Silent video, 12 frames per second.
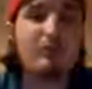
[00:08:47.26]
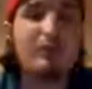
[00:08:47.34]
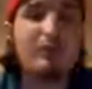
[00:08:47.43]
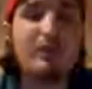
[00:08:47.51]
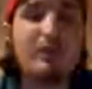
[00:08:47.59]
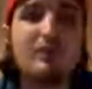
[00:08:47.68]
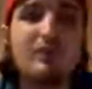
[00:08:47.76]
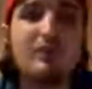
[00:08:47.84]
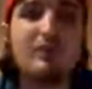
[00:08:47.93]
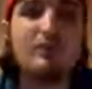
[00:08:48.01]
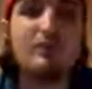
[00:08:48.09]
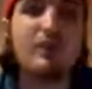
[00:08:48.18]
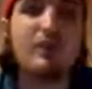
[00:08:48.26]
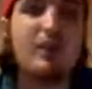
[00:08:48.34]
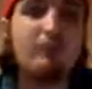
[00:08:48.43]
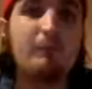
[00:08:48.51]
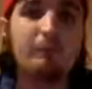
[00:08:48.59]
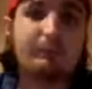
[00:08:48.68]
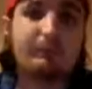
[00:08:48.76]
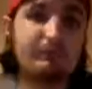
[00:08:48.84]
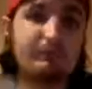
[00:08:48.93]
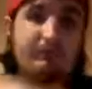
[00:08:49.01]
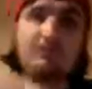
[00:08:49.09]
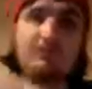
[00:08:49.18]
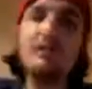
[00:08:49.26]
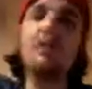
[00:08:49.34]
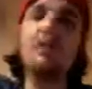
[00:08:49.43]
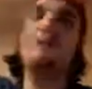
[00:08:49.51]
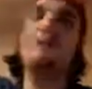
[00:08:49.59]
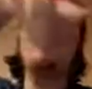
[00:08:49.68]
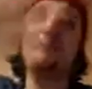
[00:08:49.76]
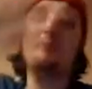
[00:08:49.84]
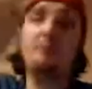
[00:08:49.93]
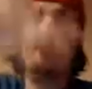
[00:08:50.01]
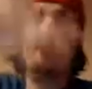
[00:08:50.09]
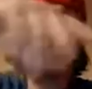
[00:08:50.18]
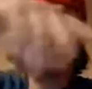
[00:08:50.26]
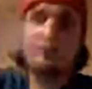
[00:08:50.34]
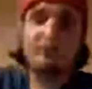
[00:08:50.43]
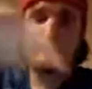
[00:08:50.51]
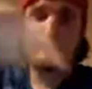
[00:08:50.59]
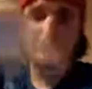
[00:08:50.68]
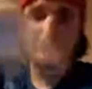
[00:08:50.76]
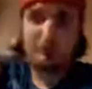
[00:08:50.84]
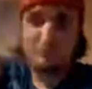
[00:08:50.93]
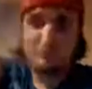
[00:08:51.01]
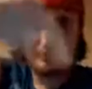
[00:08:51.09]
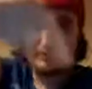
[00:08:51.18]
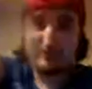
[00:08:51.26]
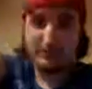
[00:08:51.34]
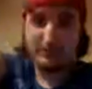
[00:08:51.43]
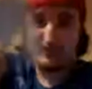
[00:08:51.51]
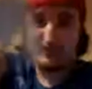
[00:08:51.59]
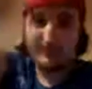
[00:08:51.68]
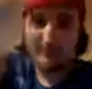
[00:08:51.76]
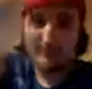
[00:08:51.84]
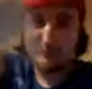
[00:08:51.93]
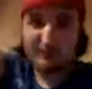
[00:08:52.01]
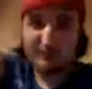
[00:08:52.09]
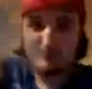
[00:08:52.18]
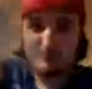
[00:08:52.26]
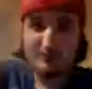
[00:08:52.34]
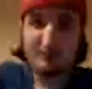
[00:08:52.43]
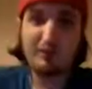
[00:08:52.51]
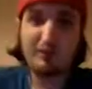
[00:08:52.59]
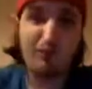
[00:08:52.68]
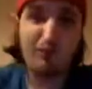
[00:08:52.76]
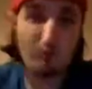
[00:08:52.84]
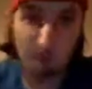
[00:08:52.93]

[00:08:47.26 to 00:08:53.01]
message, hit me up on the Twitters, which will be around here somewhere. I will